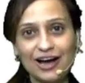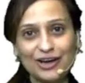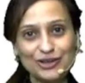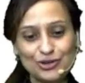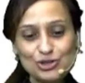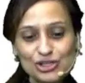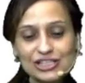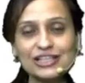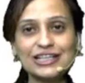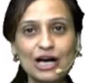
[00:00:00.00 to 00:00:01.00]
you should
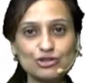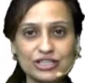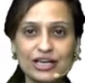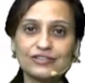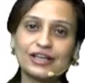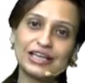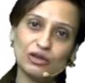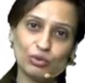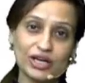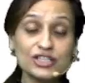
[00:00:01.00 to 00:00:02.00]
learn how to take out the
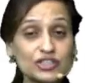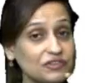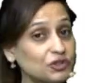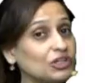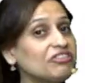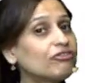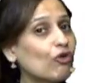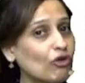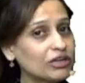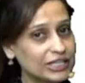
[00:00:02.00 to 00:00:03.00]
keywords. So there were only
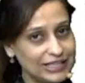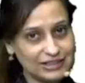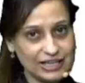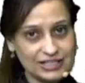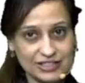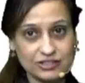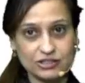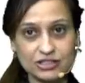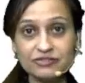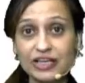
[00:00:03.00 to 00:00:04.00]
4 key things here.
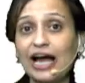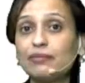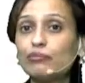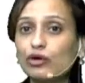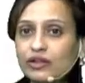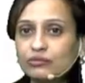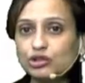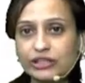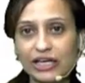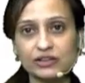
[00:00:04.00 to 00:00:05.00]
We had put them
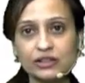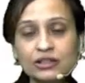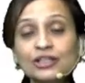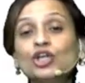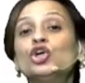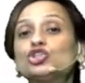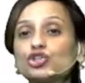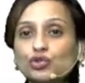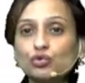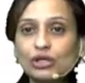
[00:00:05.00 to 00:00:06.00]
together to
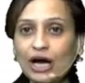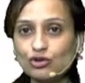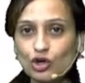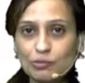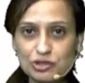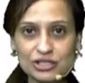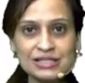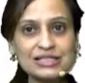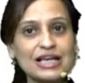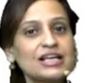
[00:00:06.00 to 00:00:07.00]
rule out
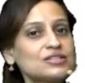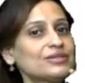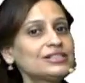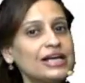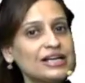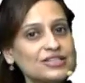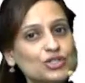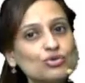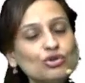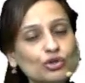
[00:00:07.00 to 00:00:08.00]
options as well as to
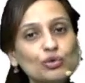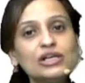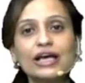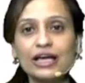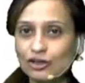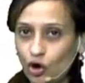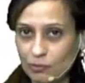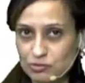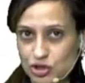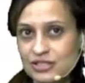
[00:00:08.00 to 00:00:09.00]
rule in
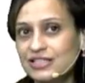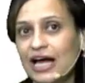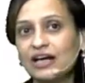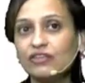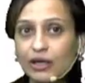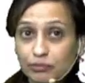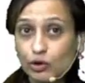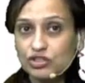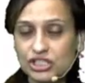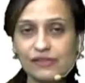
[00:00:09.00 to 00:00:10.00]
options. And we
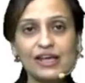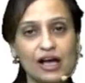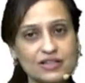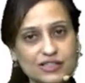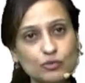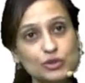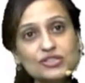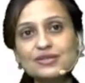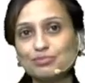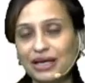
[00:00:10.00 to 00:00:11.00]
approached the answer, which is
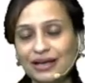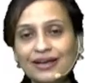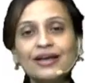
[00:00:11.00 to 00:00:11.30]
B,